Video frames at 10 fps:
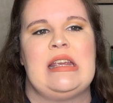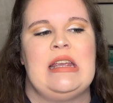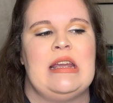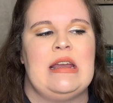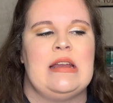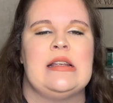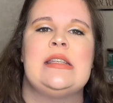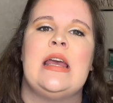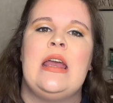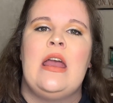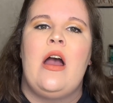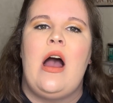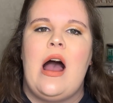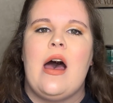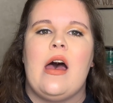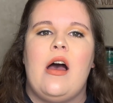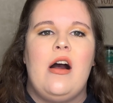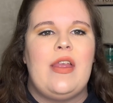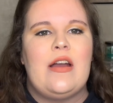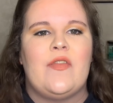and all
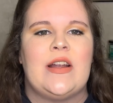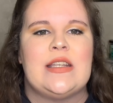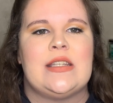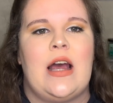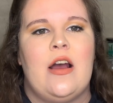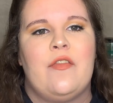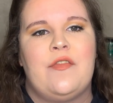that fun stuff.